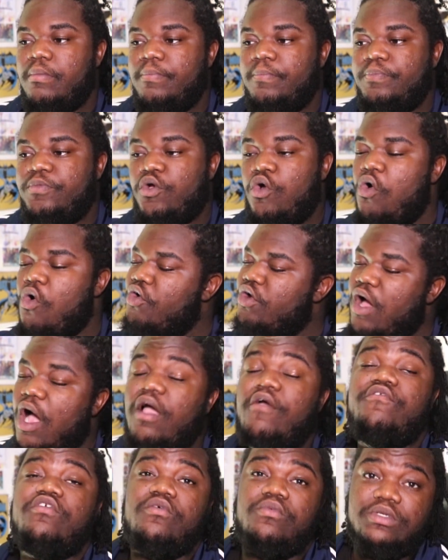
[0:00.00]
The
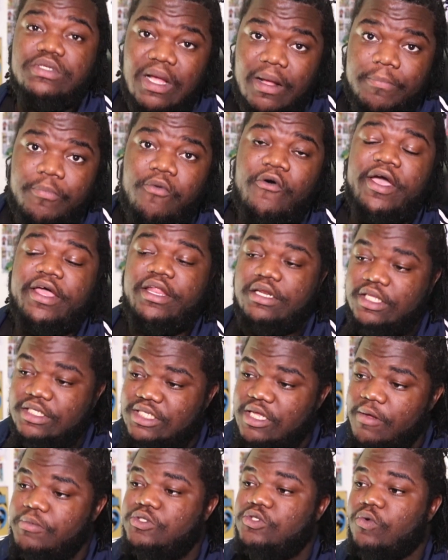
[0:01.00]
choreography was on point this
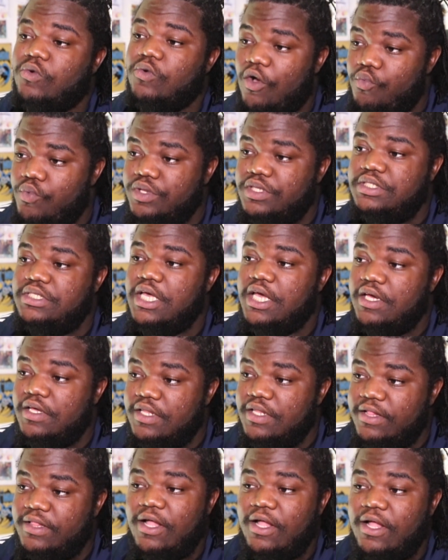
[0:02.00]
episode. I will tell you
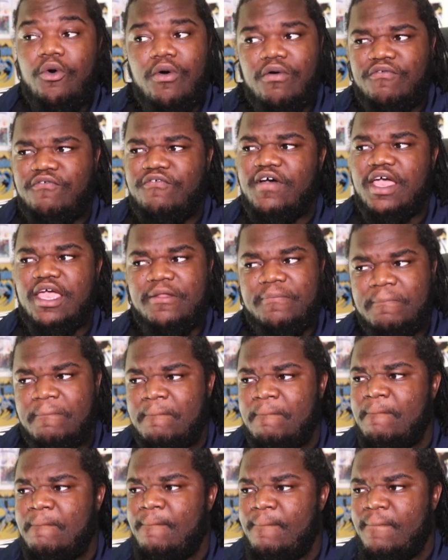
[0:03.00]
that the whole fight
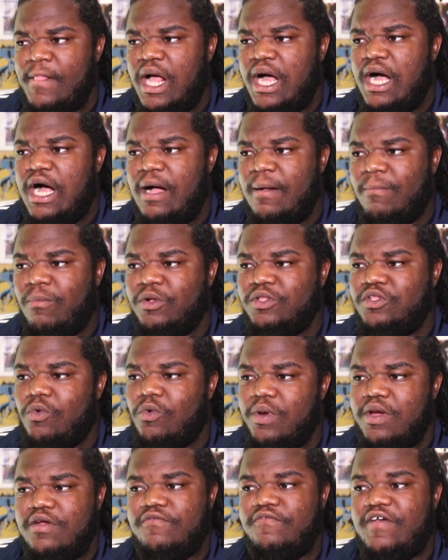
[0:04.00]
with the
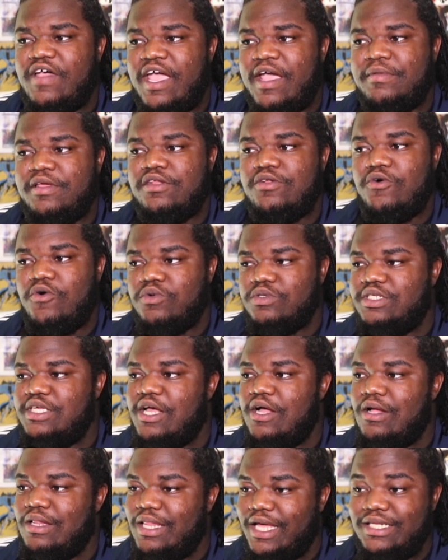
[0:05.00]
weird family in a
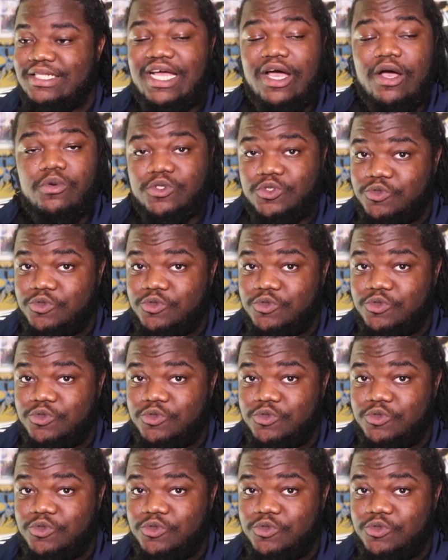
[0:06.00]
hotel, like, that was